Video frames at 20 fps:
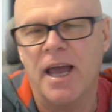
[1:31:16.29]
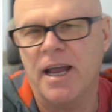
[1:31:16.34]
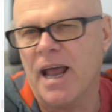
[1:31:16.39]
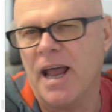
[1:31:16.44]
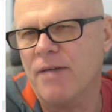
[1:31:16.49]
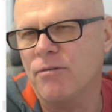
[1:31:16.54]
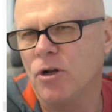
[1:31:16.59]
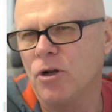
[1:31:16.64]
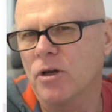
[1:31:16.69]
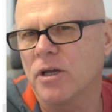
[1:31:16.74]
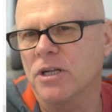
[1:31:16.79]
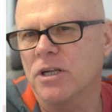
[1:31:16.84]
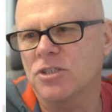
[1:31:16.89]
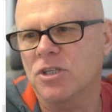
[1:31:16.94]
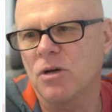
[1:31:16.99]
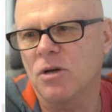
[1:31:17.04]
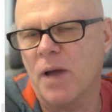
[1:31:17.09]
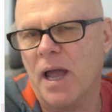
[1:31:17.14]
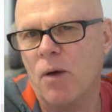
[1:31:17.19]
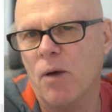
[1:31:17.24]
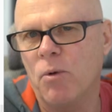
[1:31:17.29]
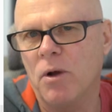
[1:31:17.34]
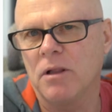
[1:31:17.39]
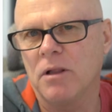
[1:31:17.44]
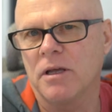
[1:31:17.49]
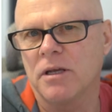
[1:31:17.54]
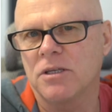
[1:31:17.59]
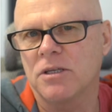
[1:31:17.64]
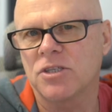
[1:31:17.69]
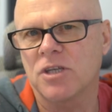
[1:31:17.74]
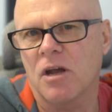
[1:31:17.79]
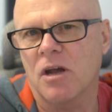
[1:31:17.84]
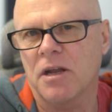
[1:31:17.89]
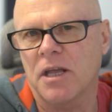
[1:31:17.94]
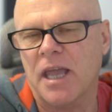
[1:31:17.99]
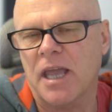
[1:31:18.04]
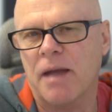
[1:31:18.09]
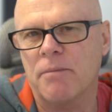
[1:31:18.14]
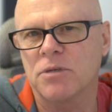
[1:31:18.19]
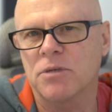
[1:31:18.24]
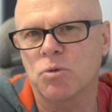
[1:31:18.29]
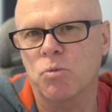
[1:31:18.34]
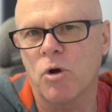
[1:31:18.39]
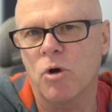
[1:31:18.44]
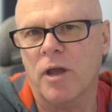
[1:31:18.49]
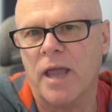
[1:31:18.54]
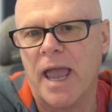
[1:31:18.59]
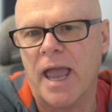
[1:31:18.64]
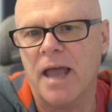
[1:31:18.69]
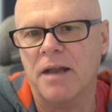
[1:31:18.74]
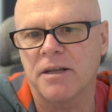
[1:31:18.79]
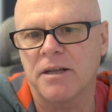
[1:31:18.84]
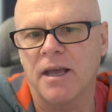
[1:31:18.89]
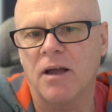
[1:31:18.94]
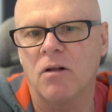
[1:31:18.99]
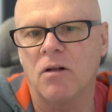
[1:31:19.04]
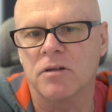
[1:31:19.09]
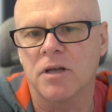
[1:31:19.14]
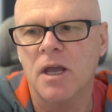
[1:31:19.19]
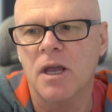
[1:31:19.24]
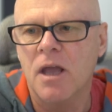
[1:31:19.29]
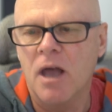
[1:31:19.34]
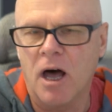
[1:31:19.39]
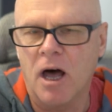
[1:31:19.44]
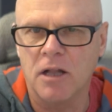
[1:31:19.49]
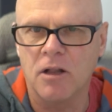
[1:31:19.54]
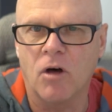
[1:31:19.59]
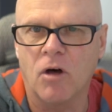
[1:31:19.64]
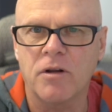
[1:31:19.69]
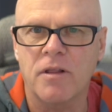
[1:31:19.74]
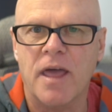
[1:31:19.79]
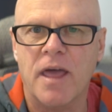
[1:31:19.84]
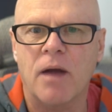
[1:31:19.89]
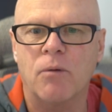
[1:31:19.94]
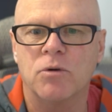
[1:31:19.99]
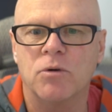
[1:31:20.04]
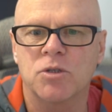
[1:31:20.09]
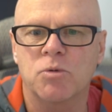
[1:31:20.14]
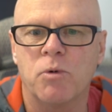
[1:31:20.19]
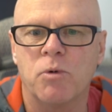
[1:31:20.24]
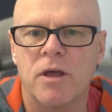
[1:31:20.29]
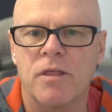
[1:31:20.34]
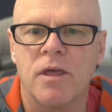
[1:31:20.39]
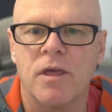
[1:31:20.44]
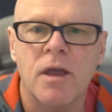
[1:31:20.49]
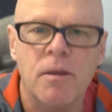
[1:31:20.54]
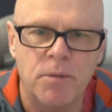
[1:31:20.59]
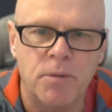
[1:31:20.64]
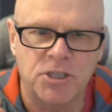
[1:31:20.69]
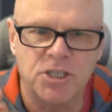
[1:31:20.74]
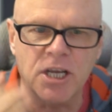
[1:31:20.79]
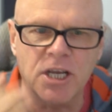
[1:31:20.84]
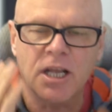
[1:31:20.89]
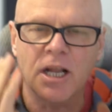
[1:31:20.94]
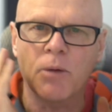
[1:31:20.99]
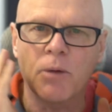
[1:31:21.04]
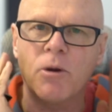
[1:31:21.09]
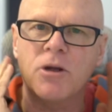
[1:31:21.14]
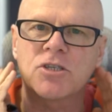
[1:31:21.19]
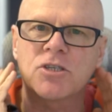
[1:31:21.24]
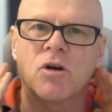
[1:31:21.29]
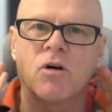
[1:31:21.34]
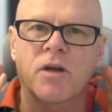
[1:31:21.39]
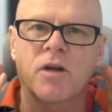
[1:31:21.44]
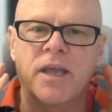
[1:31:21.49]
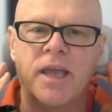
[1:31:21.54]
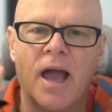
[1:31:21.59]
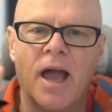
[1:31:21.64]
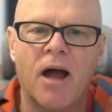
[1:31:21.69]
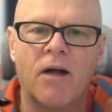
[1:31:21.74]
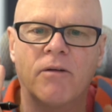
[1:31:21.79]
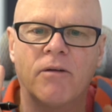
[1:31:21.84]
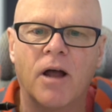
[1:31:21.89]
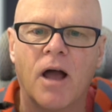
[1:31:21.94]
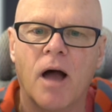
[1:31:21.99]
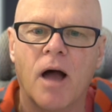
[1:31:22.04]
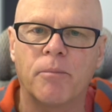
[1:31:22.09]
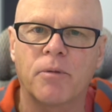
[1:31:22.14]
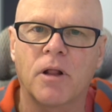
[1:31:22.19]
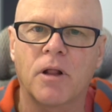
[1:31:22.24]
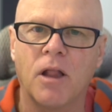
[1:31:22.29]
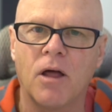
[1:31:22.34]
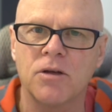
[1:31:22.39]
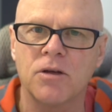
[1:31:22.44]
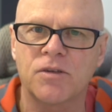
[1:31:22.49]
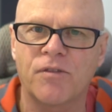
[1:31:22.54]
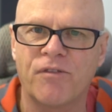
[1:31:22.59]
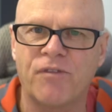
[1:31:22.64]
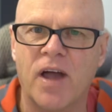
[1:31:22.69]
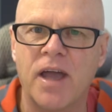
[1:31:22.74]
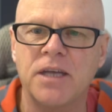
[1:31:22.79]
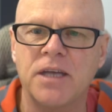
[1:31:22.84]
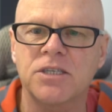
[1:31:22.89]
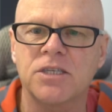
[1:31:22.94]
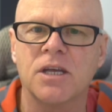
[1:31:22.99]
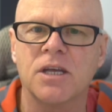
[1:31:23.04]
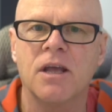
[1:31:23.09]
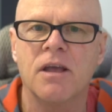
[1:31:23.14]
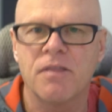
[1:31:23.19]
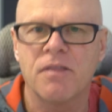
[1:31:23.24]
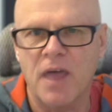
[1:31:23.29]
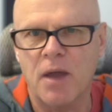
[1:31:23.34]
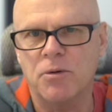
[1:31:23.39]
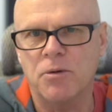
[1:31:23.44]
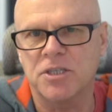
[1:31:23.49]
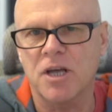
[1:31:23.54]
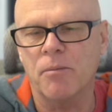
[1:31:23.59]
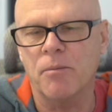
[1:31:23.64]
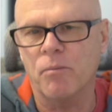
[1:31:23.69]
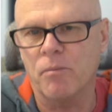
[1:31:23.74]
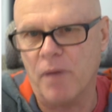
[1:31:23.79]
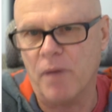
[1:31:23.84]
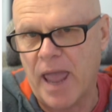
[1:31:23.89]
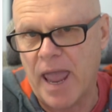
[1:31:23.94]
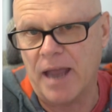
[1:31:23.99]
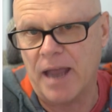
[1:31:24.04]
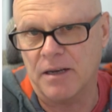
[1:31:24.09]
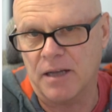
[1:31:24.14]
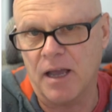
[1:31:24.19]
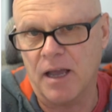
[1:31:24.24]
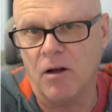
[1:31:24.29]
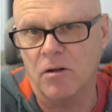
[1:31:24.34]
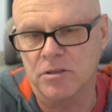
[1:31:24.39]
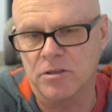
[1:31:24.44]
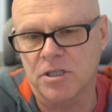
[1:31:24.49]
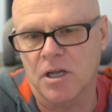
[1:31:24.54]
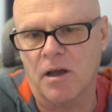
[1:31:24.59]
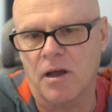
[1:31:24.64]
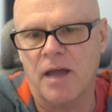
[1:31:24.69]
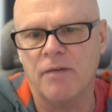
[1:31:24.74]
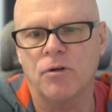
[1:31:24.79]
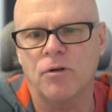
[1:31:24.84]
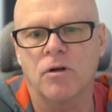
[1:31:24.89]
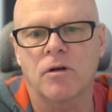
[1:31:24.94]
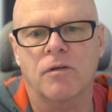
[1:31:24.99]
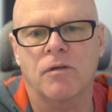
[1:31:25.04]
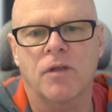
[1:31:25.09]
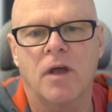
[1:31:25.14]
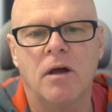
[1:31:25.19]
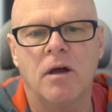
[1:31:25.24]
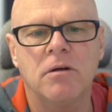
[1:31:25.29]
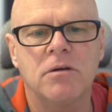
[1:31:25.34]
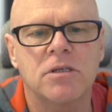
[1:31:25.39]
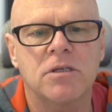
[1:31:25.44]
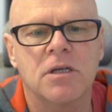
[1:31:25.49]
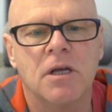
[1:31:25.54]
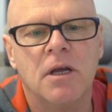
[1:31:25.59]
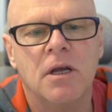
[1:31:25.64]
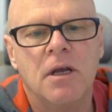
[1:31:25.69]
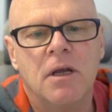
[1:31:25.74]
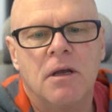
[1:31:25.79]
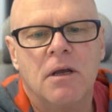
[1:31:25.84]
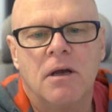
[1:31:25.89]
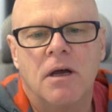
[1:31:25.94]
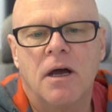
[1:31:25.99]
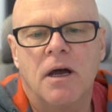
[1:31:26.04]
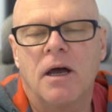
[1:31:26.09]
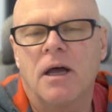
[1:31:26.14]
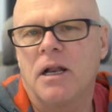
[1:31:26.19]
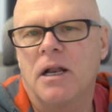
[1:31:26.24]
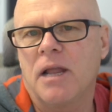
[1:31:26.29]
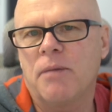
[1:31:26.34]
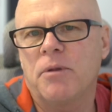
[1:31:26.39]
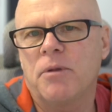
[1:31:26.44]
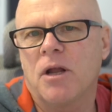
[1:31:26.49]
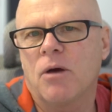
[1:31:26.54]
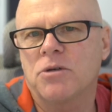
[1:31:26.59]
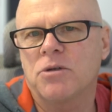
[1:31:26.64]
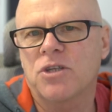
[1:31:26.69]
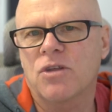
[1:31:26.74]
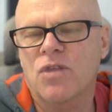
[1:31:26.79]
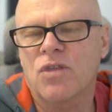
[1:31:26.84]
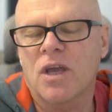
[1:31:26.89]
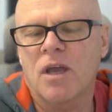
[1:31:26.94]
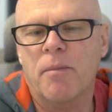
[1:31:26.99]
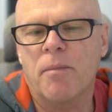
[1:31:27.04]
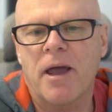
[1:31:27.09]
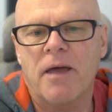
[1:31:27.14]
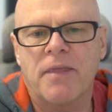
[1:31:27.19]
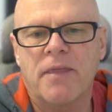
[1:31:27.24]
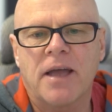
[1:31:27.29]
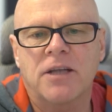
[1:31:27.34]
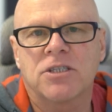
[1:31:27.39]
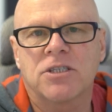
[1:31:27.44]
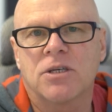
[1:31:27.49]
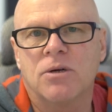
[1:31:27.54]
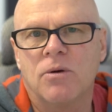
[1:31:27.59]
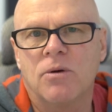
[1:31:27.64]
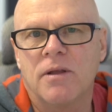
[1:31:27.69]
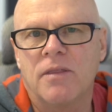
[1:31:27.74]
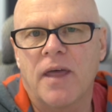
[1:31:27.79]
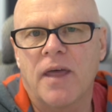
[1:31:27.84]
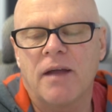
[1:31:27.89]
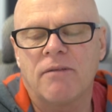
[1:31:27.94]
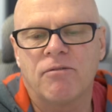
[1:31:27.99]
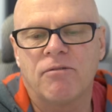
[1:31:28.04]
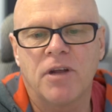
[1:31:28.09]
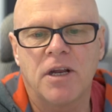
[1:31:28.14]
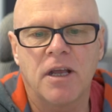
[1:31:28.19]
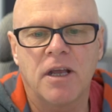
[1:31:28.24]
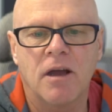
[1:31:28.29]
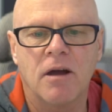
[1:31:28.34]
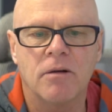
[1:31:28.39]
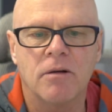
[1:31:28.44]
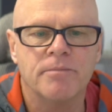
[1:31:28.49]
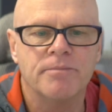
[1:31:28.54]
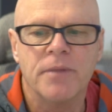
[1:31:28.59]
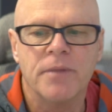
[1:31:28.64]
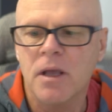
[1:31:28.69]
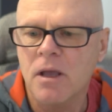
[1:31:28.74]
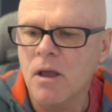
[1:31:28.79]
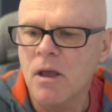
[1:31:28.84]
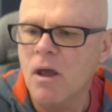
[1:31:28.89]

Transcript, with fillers: And have a look at it too, how well the Sony cameras work handheld. A lot of that was with, particularly where it's got Kiara up close face, they were done handheld. So have a look at those uh, and let me know what you think about that too in that video.